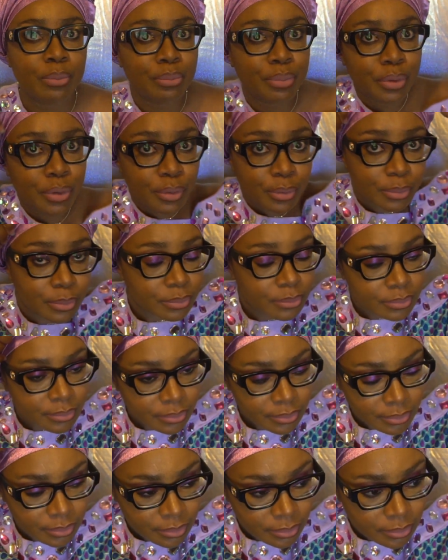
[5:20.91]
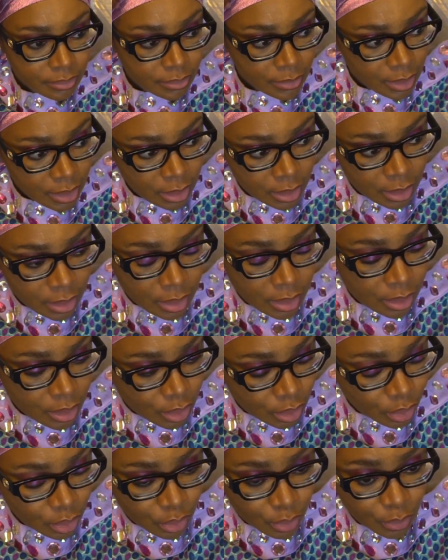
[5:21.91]
Boom,
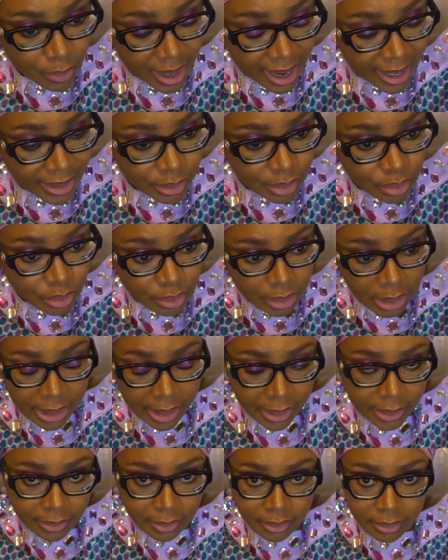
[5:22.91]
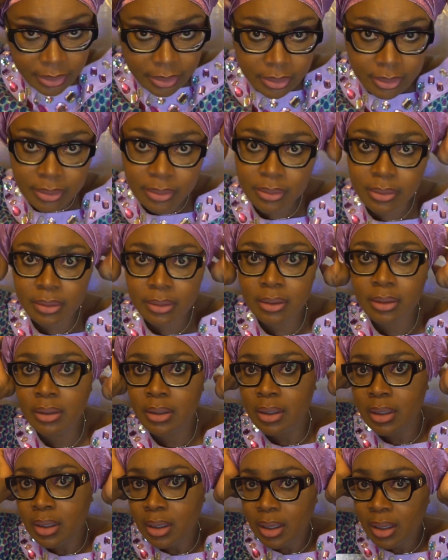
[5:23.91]
you are done.
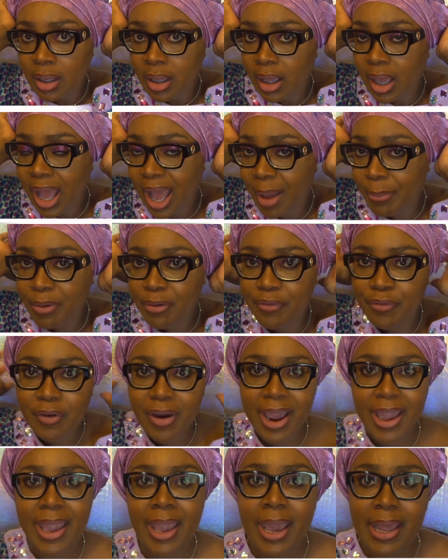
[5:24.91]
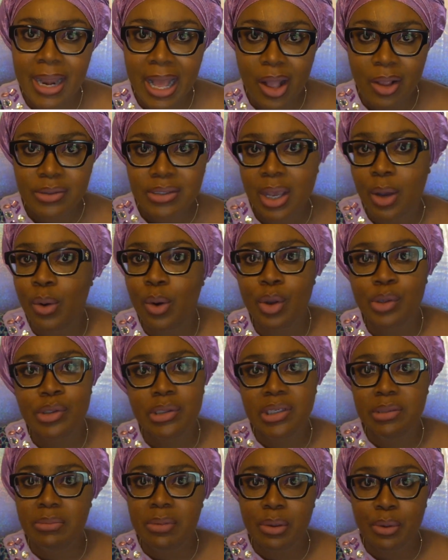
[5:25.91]
Before I head out, I'll go to
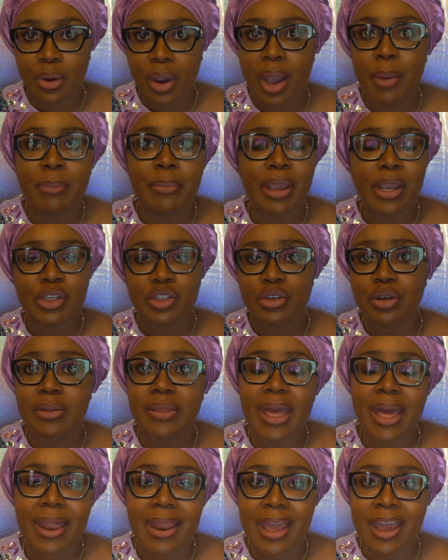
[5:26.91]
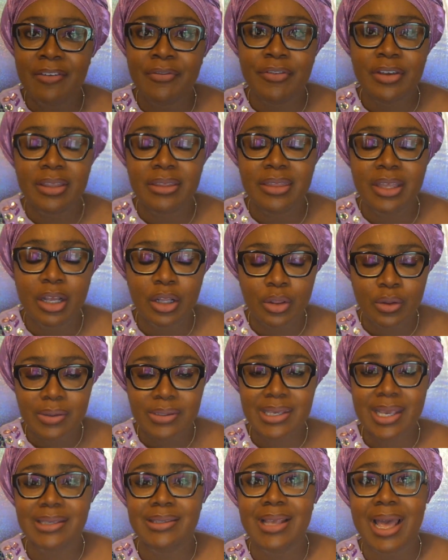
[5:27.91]
the mirror and make sure that everything
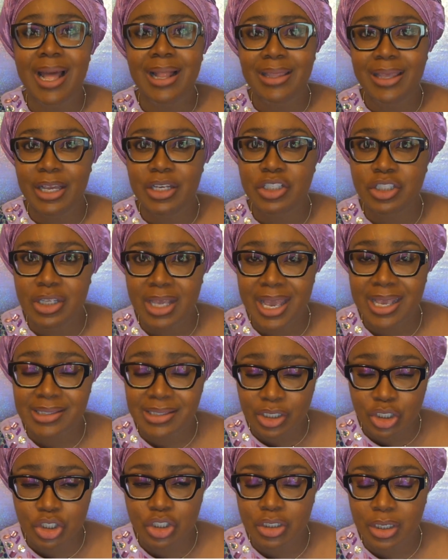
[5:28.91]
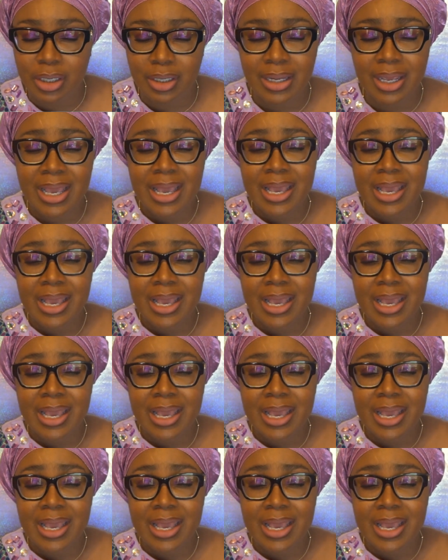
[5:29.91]
looks exactly as it should.